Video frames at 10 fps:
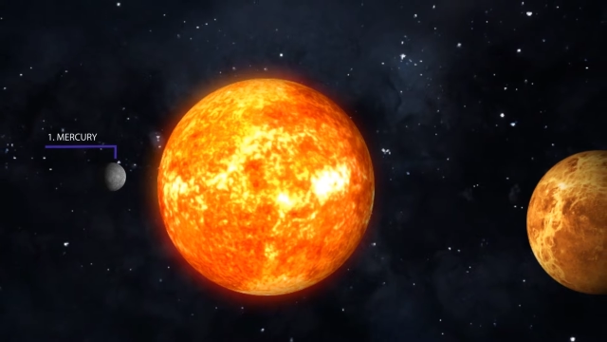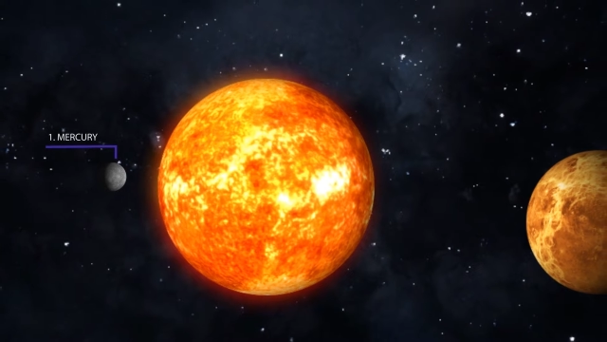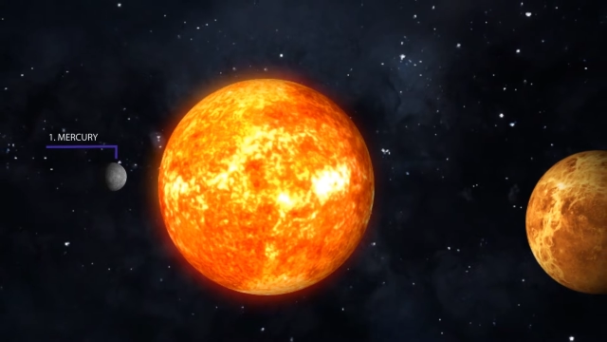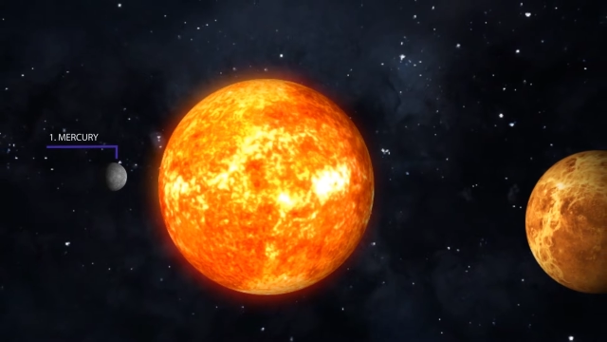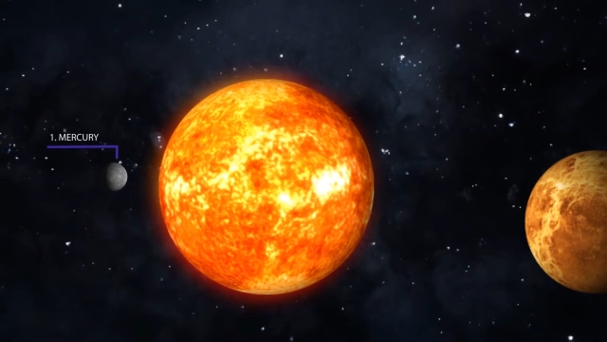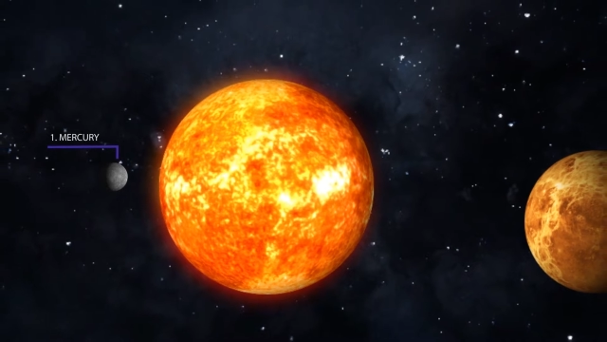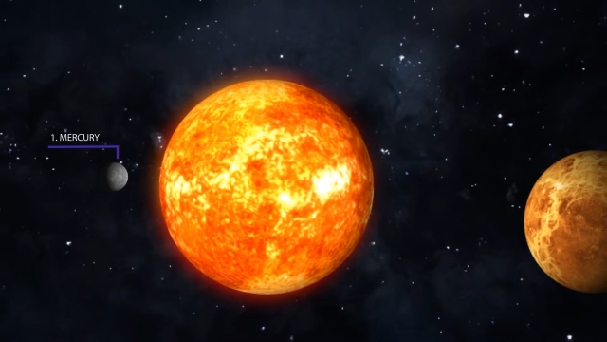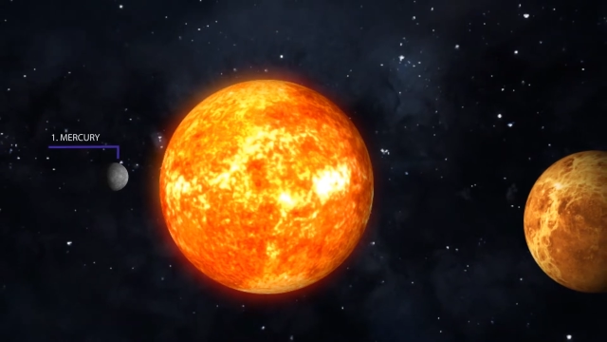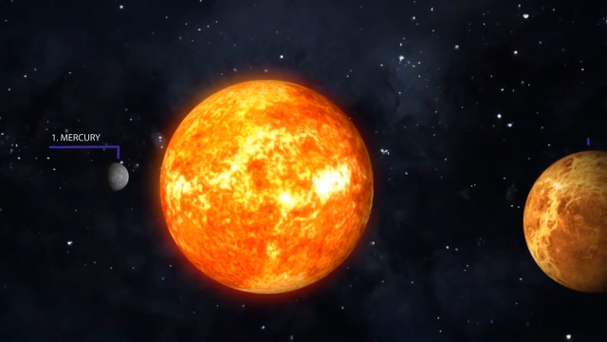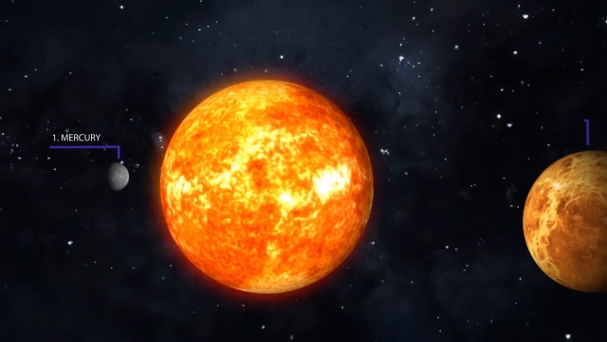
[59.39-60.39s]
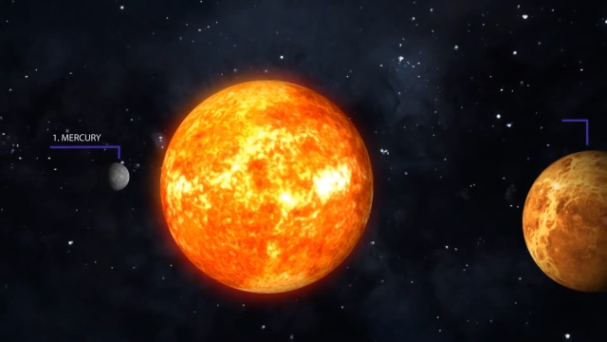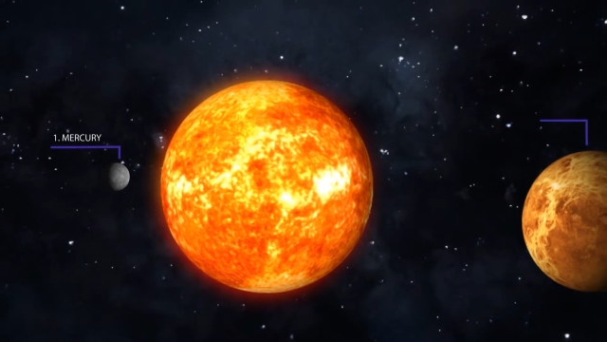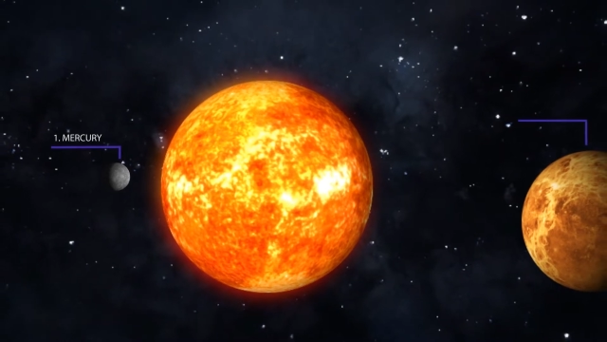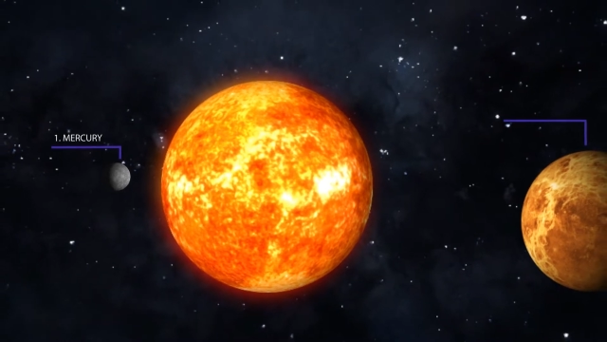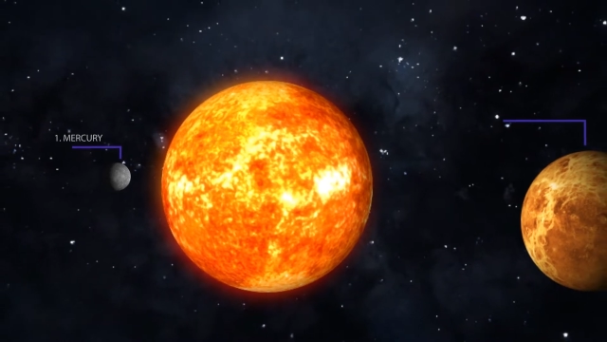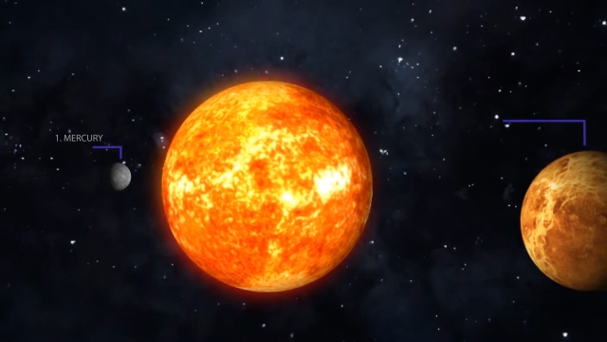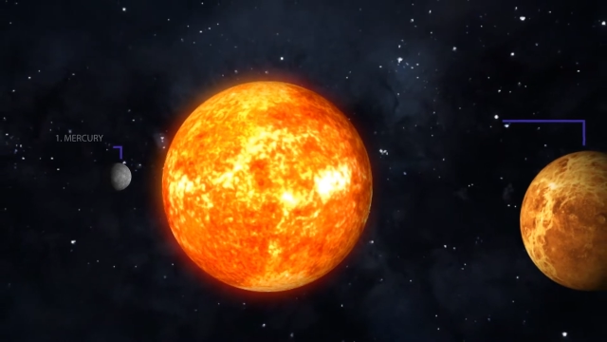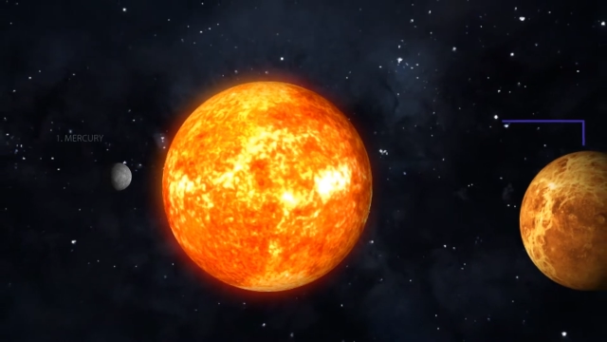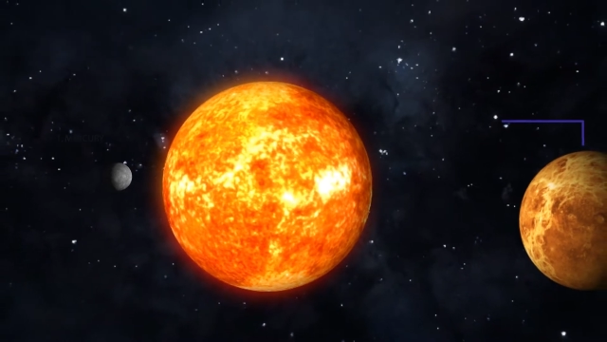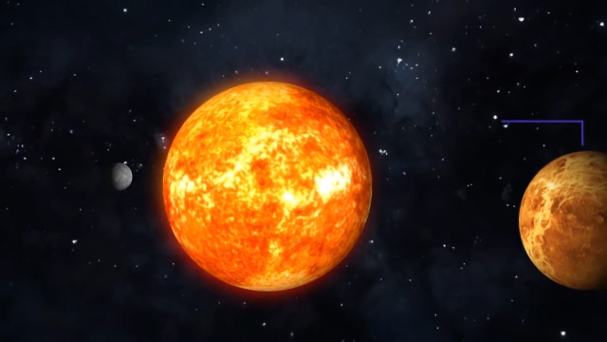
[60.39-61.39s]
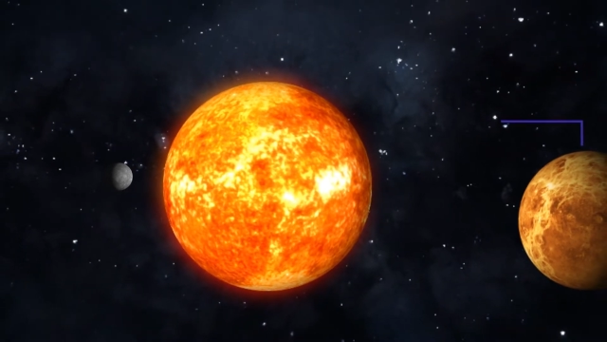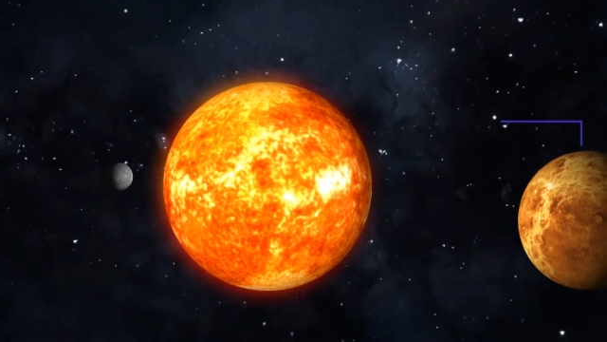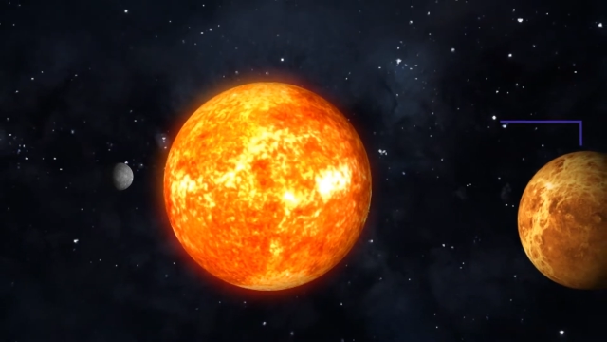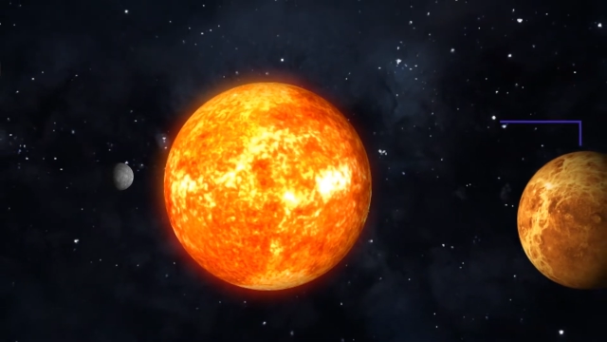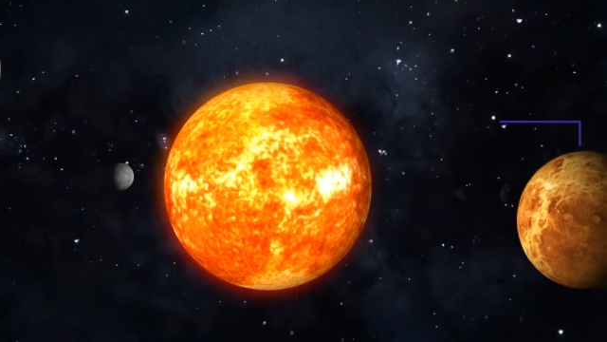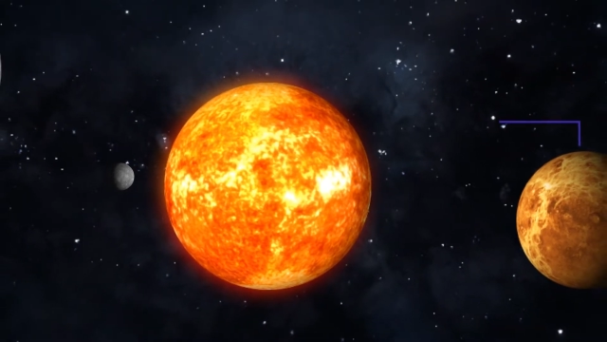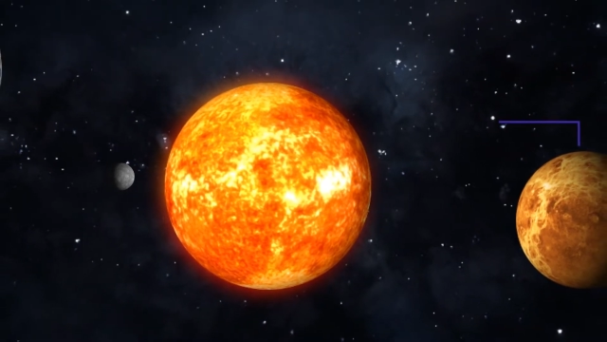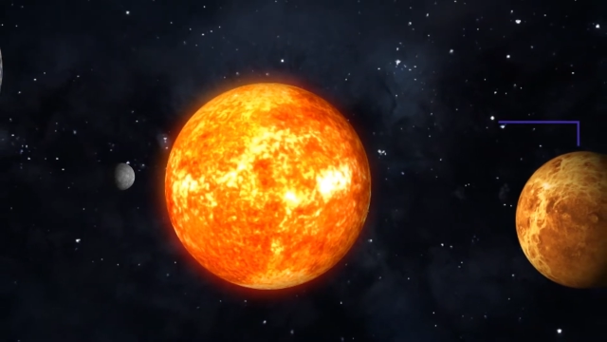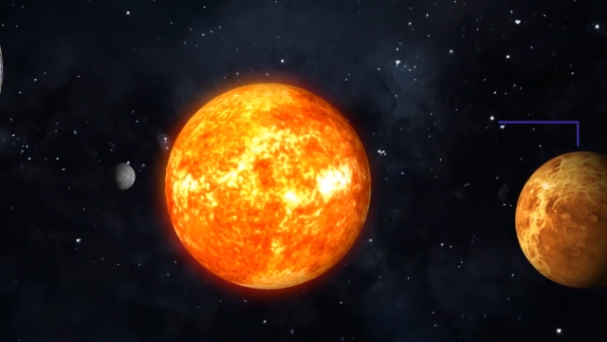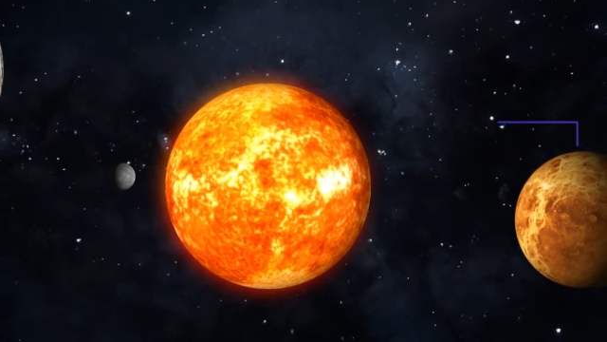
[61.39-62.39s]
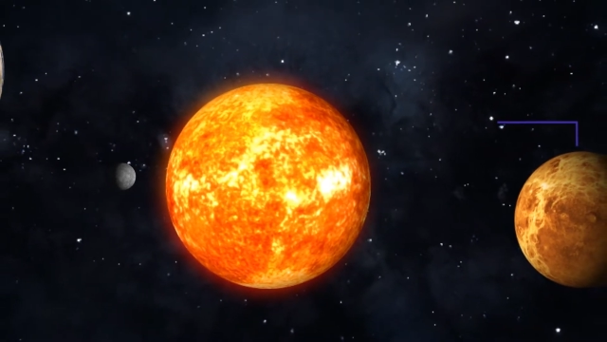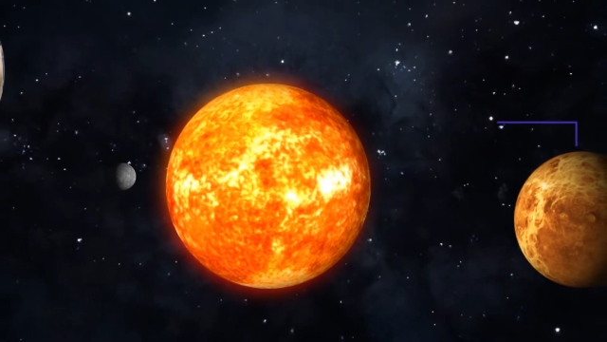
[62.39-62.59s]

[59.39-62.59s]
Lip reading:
No face is visible, so there are no lips to read.